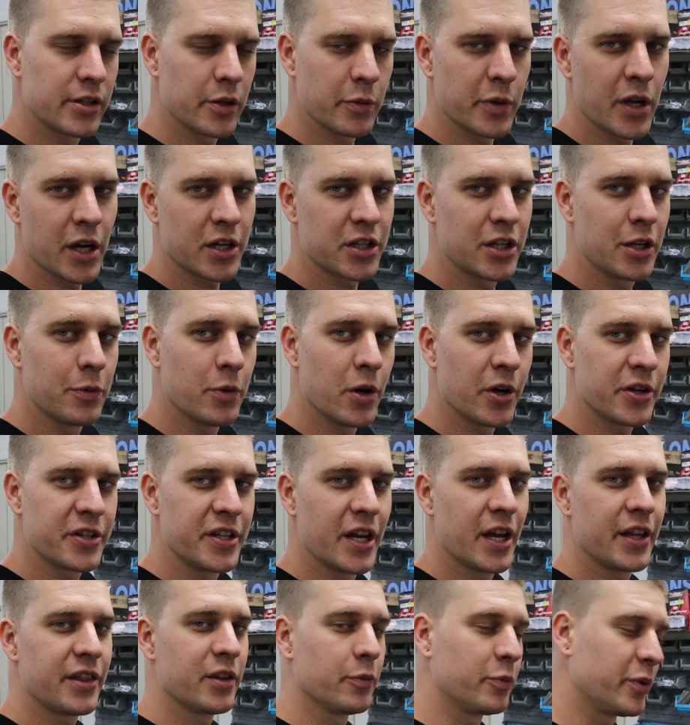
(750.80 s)
So we actually
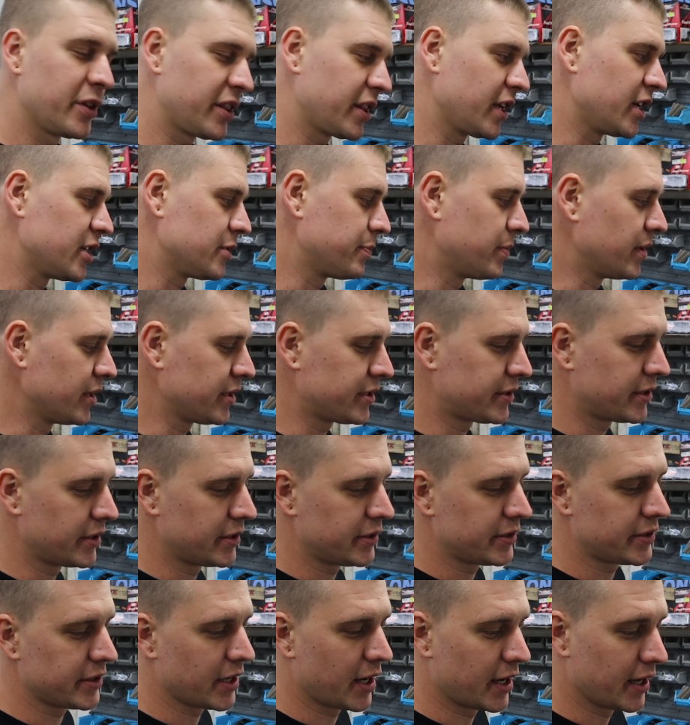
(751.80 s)
worked out that with these
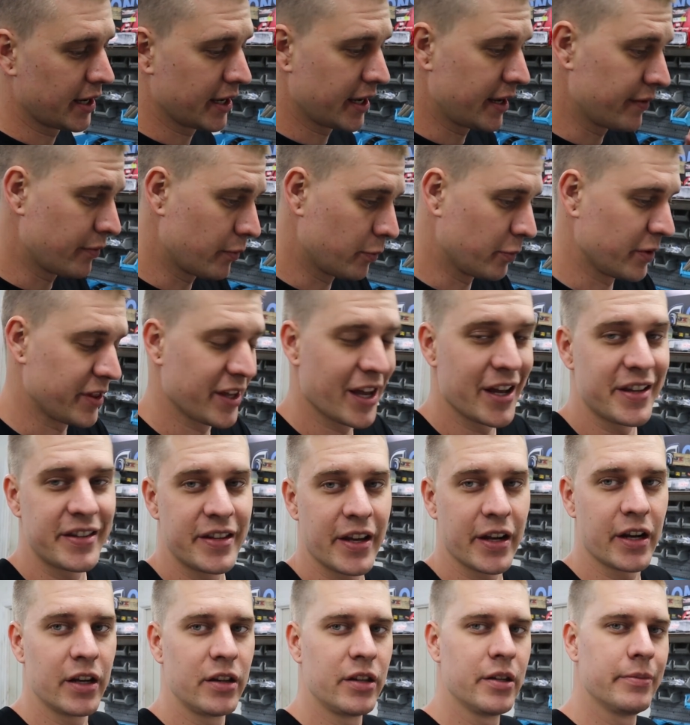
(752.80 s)
pistons, uh, even
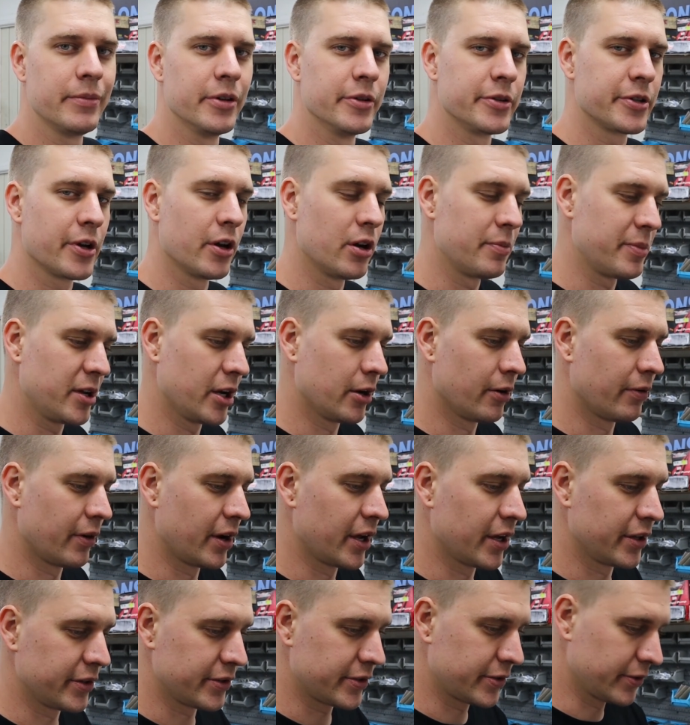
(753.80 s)
without decking them, it was going to be
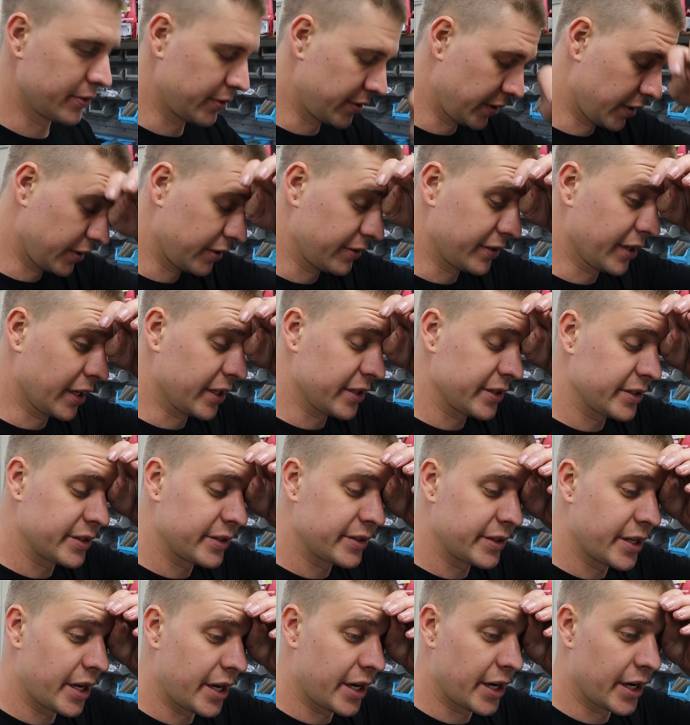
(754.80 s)
around sort of that
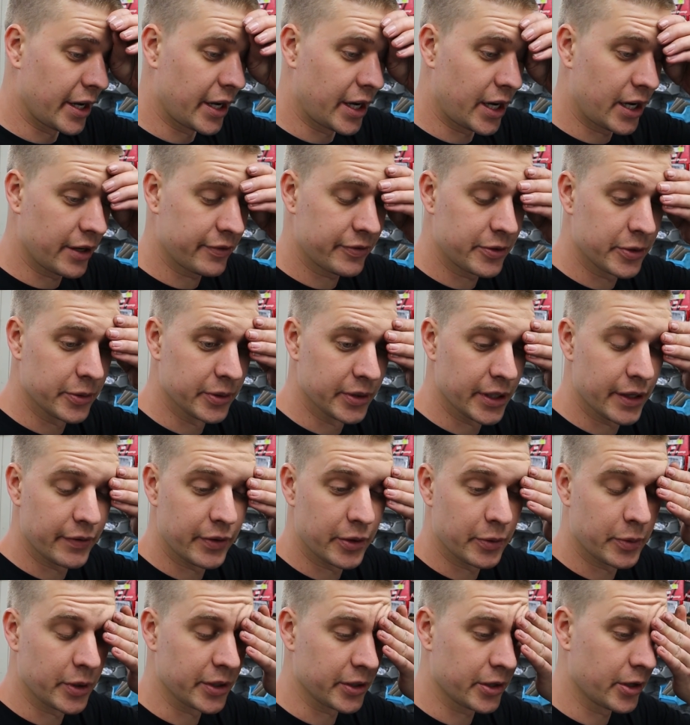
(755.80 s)
ten and a half to
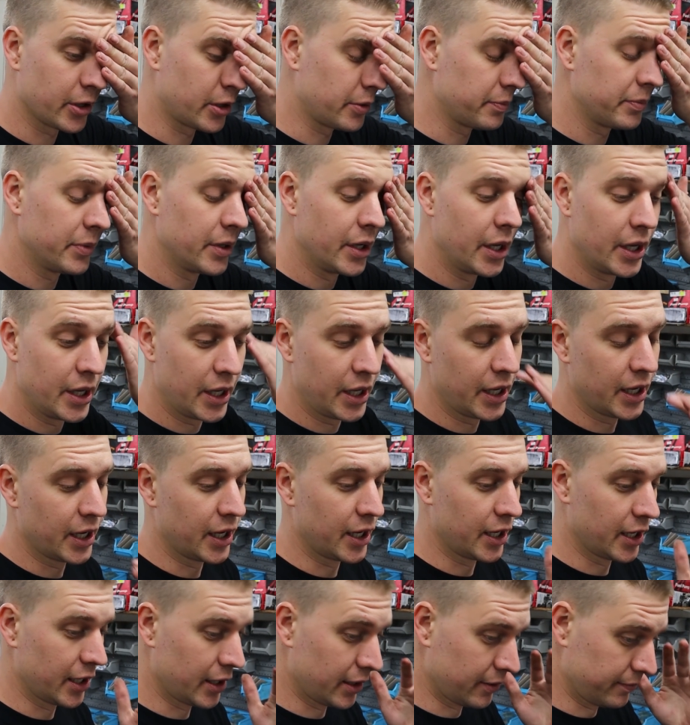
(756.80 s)
eleven to one comp,
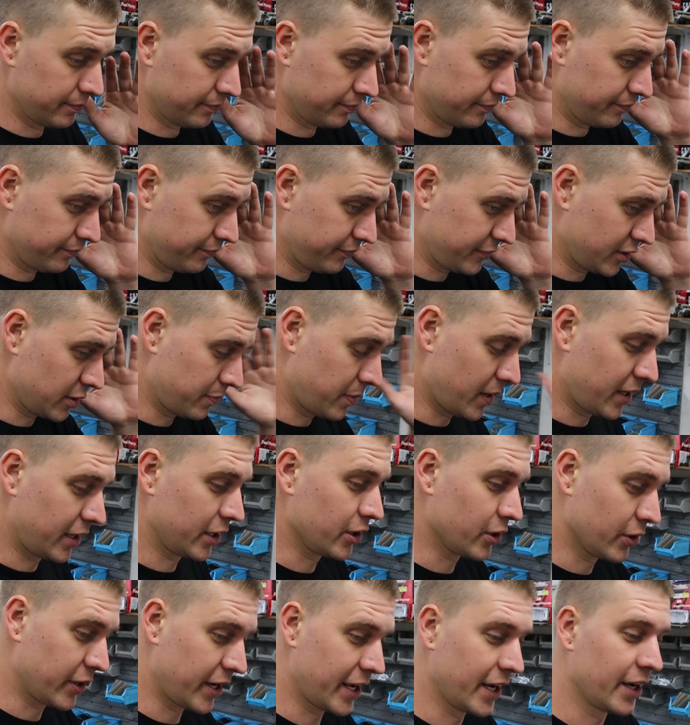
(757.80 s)
um,
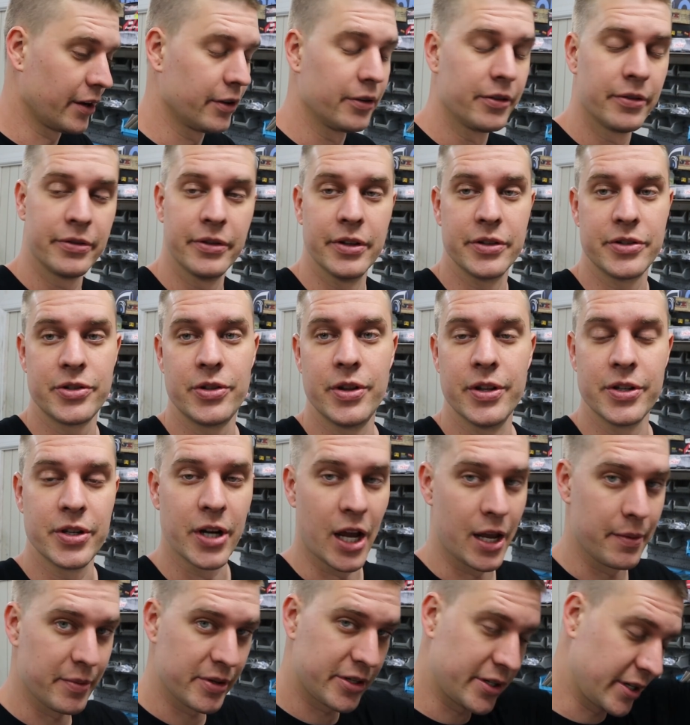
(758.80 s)
depending on how the, the
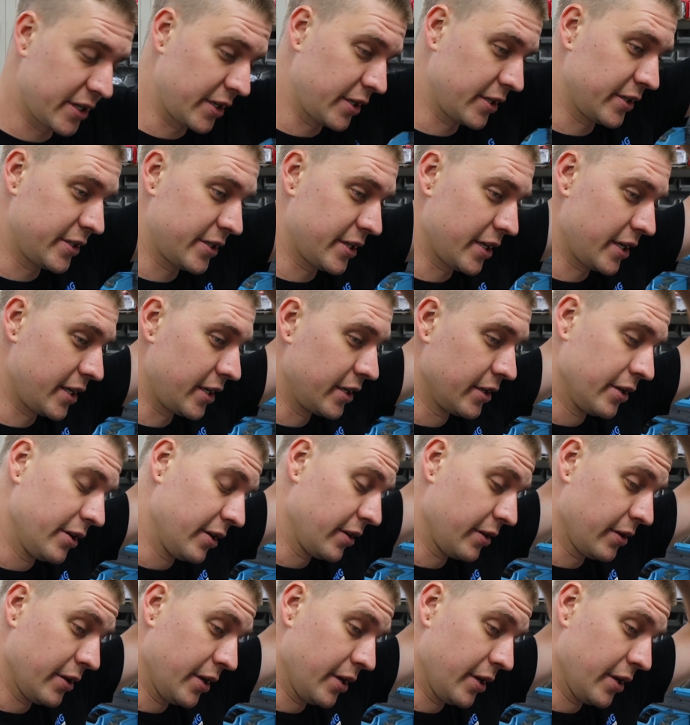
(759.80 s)
chamber C N C,